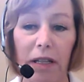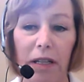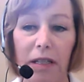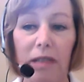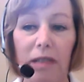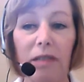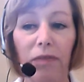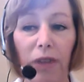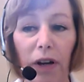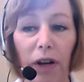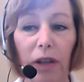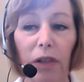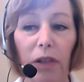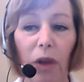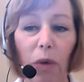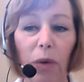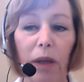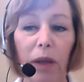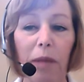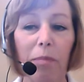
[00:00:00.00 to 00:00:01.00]
is very
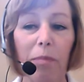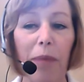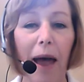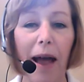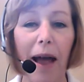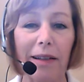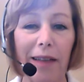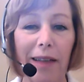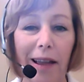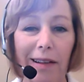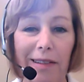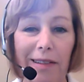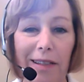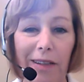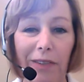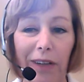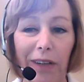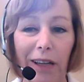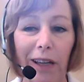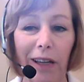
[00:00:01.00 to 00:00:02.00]
low impact
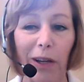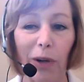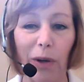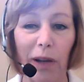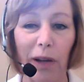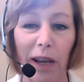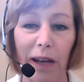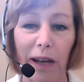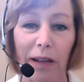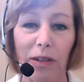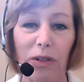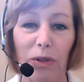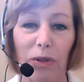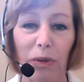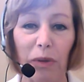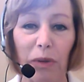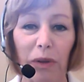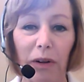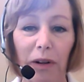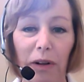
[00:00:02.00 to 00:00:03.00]
activity in creating
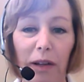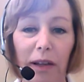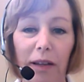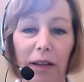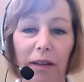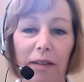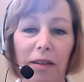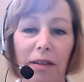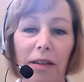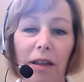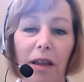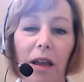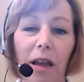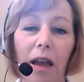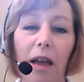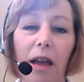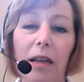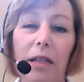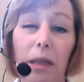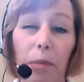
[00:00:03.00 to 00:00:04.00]
true learning.
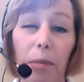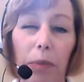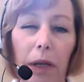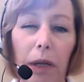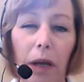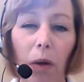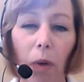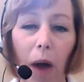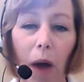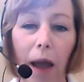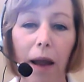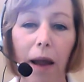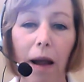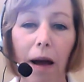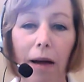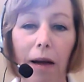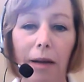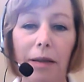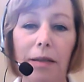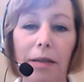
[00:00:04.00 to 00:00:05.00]
To be quite
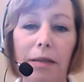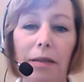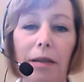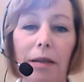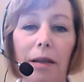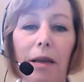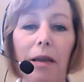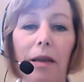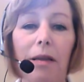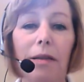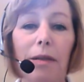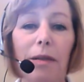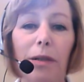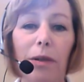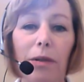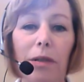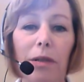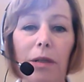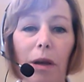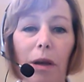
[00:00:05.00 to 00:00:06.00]
honest,
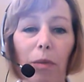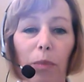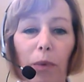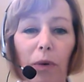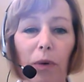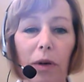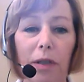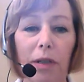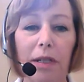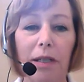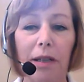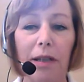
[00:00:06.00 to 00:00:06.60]
students are bored to